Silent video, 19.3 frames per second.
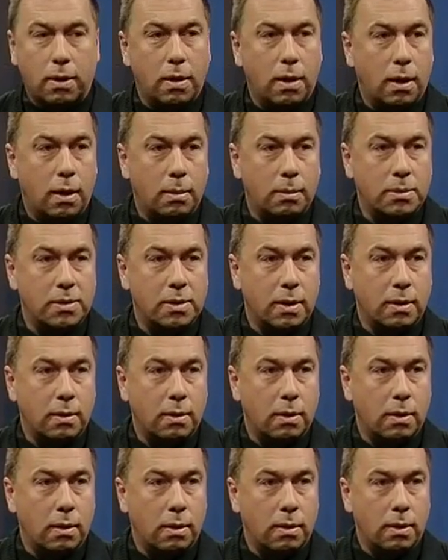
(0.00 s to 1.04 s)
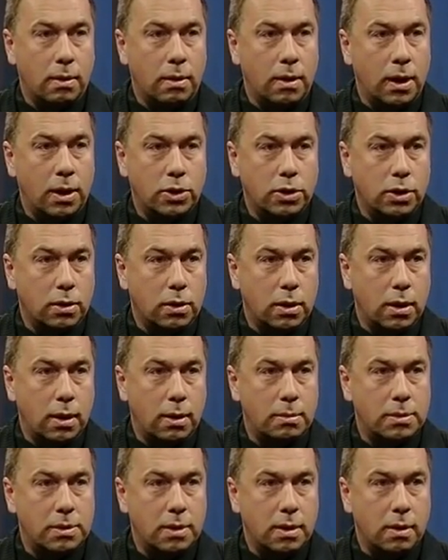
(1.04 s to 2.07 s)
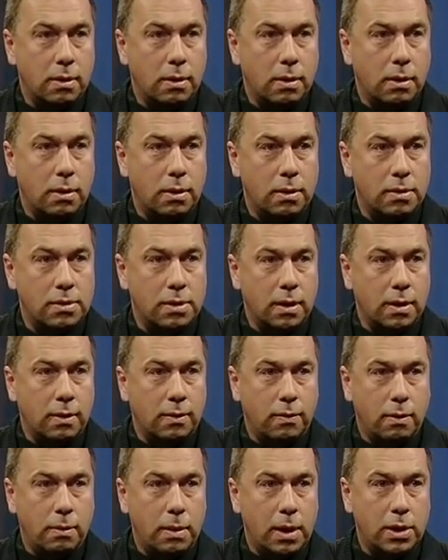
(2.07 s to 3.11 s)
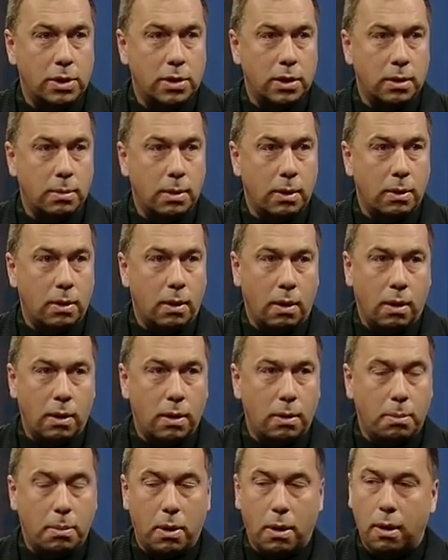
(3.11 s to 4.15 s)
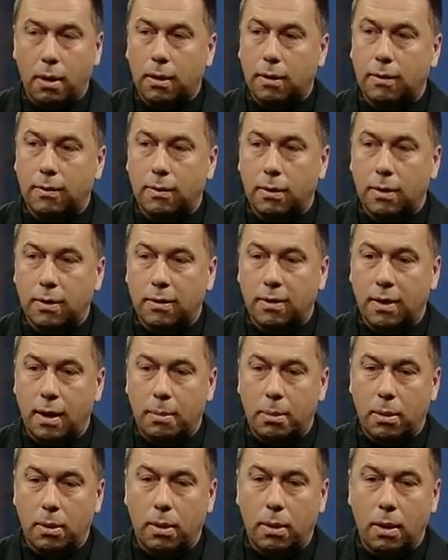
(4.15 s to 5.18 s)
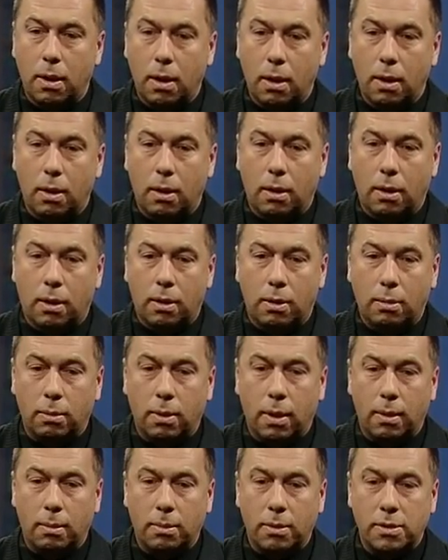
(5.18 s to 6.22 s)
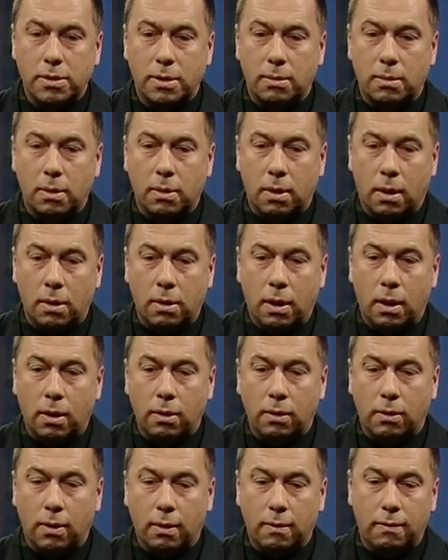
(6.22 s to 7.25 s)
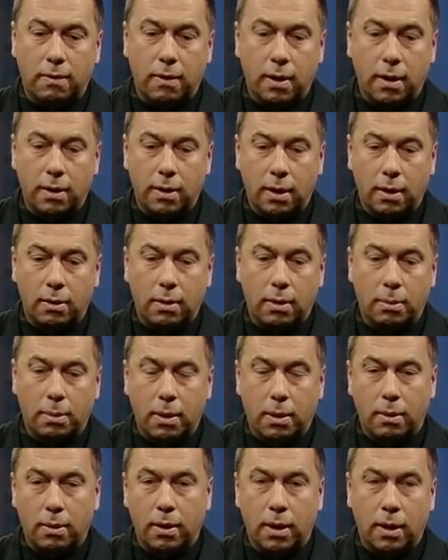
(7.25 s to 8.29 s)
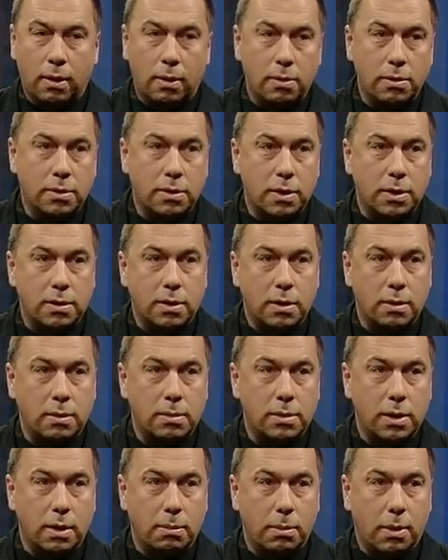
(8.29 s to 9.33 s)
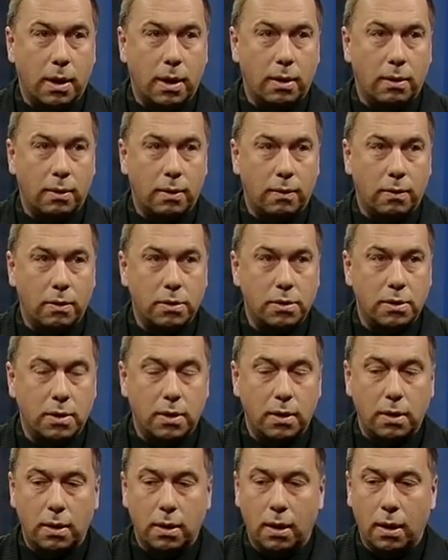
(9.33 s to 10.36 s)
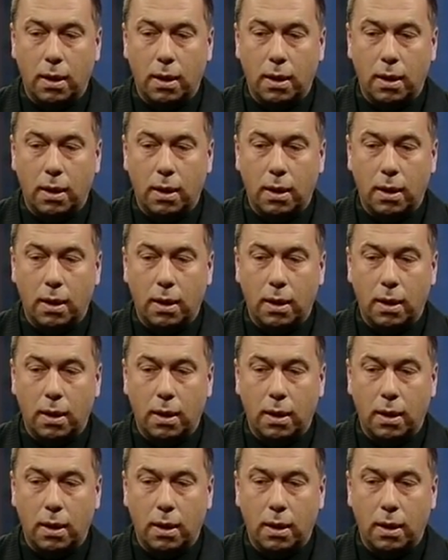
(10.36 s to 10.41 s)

Clubs and nature clubs, there's information about all the parks, for example, on the web. There's a lot you can find out about ecosystems and biodiversity.